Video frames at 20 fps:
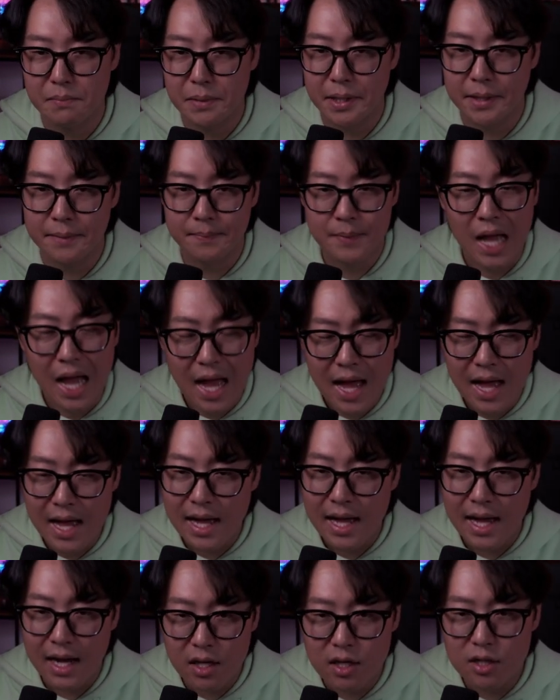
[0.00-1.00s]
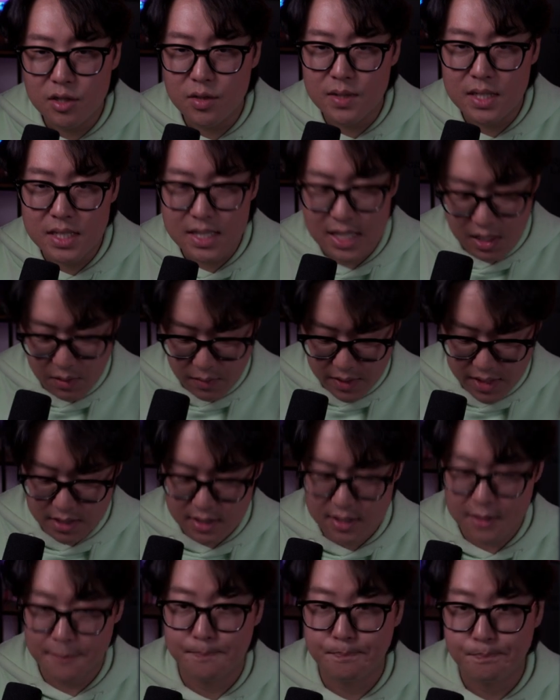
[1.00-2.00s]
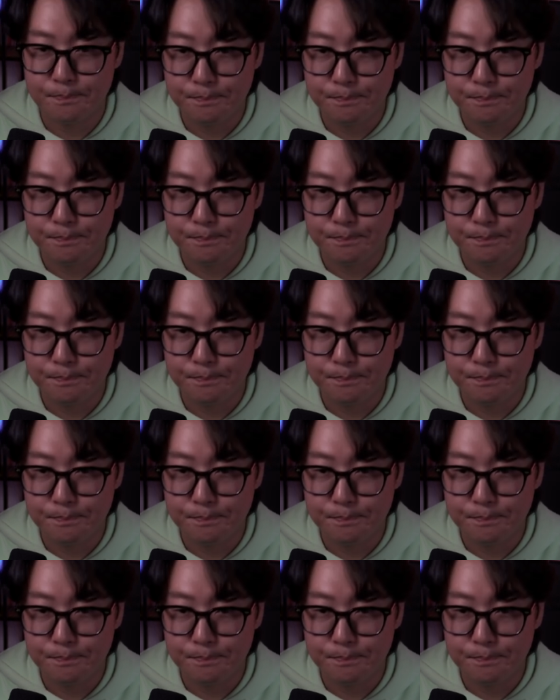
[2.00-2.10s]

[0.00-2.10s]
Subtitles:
but I'm going to do this anyways.